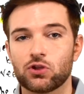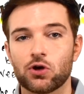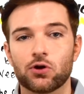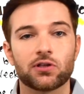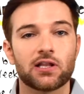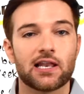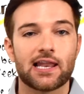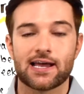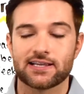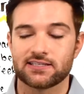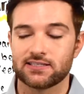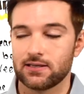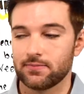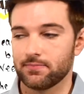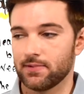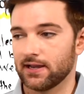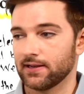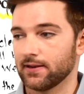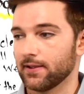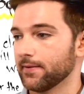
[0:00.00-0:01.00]
toda la
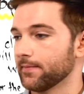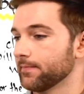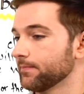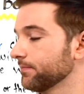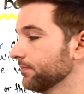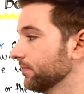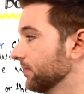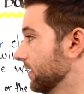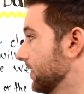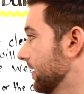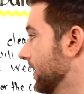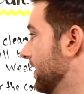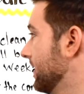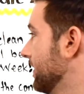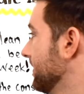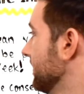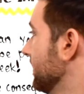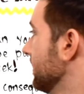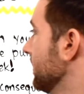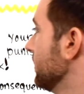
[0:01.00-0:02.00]
semana, okay?